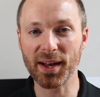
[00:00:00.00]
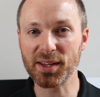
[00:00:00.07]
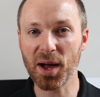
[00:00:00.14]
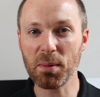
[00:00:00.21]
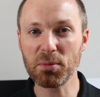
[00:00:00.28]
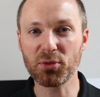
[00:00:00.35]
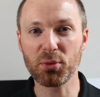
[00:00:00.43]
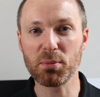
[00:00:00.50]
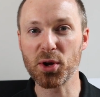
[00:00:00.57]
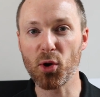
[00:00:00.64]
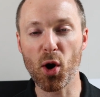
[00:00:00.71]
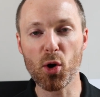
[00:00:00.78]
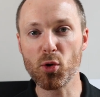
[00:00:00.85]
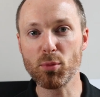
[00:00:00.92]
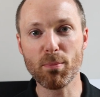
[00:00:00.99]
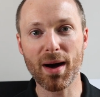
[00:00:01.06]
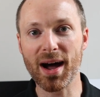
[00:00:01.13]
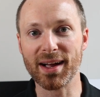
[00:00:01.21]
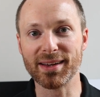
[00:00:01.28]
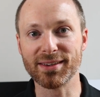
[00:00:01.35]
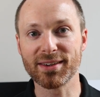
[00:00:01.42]
and comes from your own
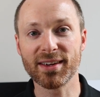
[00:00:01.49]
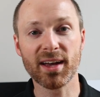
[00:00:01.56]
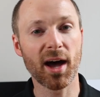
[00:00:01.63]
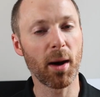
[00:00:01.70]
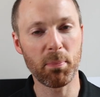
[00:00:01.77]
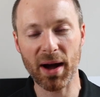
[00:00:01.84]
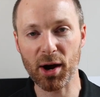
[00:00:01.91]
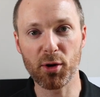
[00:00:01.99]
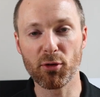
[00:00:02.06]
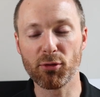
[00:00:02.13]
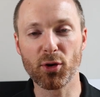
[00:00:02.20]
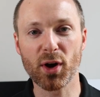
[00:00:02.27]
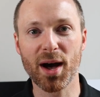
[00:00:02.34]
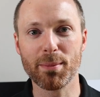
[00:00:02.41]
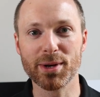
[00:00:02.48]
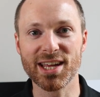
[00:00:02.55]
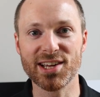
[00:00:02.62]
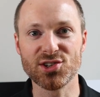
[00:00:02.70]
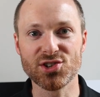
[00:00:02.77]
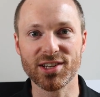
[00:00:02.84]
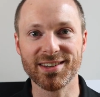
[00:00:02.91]
mind. A powerful
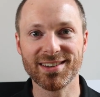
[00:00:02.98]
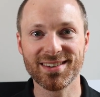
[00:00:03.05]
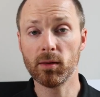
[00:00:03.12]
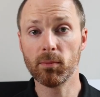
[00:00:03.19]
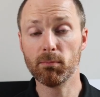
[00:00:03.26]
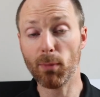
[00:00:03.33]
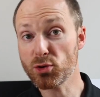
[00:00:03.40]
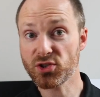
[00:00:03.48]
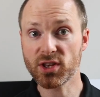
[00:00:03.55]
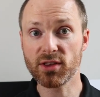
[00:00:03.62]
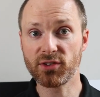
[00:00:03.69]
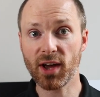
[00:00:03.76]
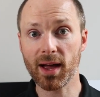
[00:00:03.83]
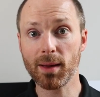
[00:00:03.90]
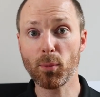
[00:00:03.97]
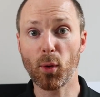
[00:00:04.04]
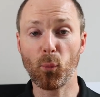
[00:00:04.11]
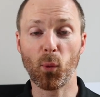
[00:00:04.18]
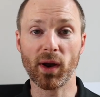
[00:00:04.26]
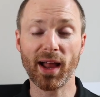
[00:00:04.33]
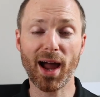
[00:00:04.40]
combination. Most of the time
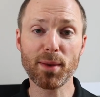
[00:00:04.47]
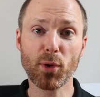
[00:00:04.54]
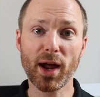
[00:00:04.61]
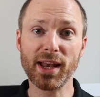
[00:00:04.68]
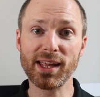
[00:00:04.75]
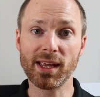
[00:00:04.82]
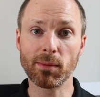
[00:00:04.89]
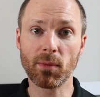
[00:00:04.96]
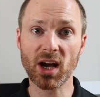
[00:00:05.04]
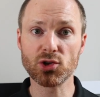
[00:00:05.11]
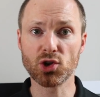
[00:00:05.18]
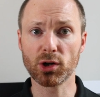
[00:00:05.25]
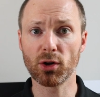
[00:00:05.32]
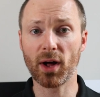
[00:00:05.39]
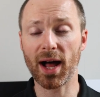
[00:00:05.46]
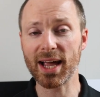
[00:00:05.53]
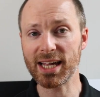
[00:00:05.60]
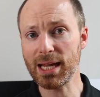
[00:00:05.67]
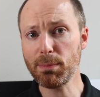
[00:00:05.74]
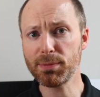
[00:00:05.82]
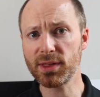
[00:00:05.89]
when I'm writing in my journal, I
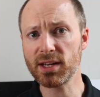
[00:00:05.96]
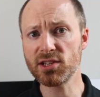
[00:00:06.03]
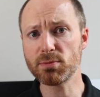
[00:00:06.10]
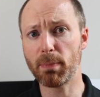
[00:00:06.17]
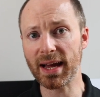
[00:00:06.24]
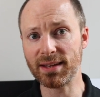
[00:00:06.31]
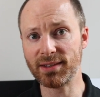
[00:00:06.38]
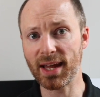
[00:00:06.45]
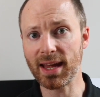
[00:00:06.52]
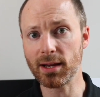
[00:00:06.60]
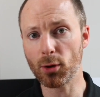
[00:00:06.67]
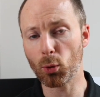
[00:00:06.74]
keep things by date